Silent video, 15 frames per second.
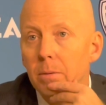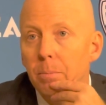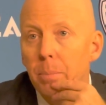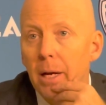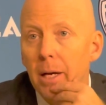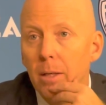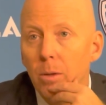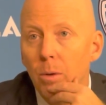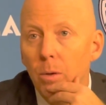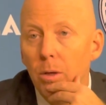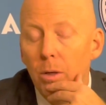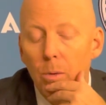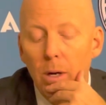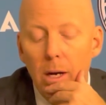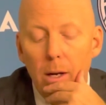banged on the
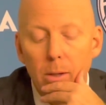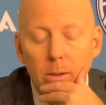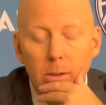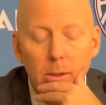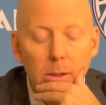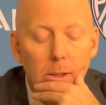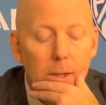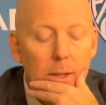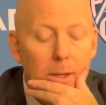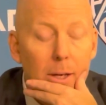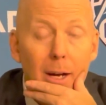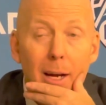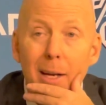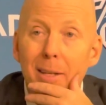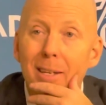ground,
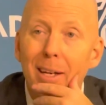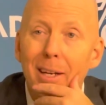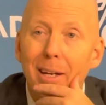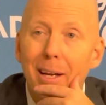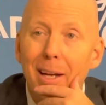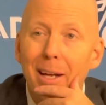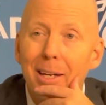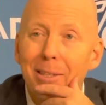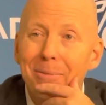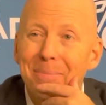I'd have taken that.